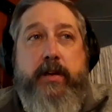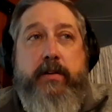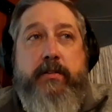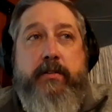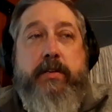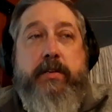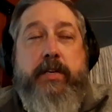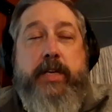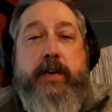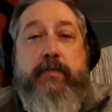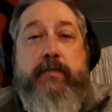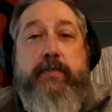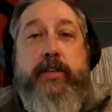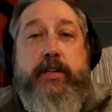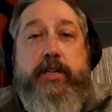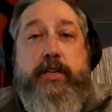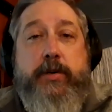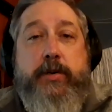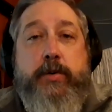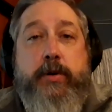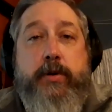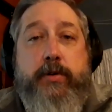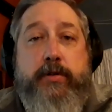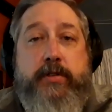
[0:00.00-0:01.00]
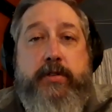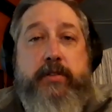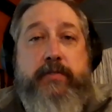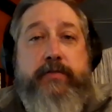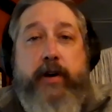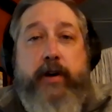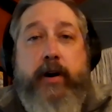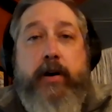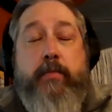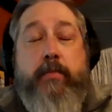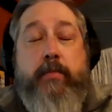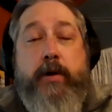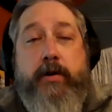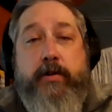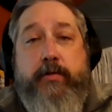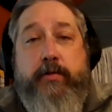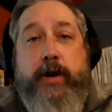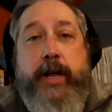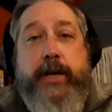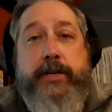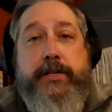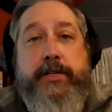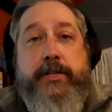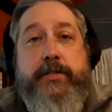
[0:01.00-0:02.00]
to give the tools to farmers,
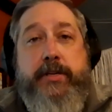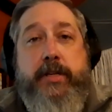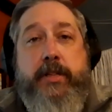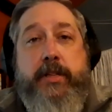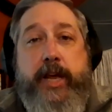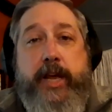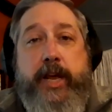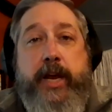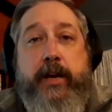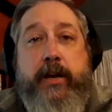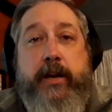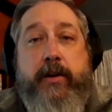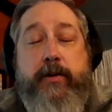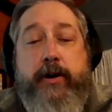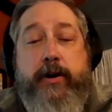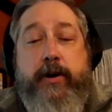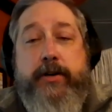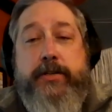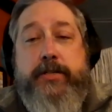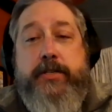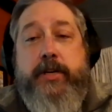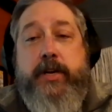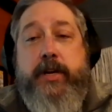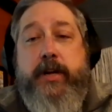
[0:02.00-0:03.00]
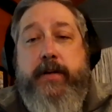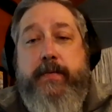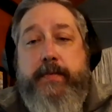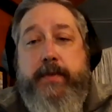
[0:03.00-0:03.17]
ranchers, and landowners